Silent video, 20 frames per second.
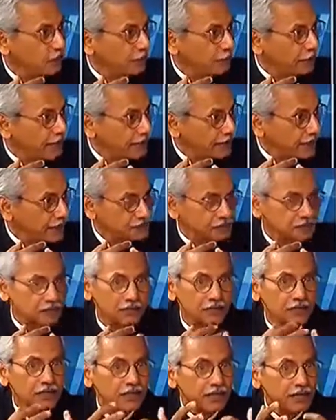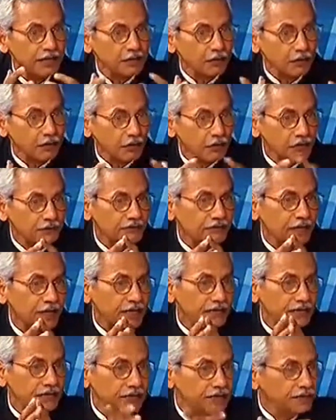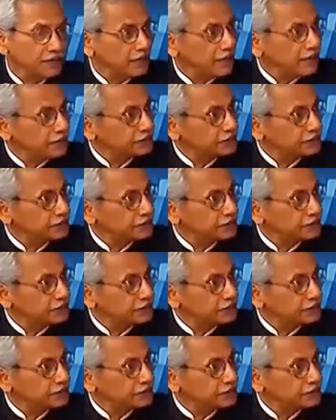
or bilateral. In all of that, India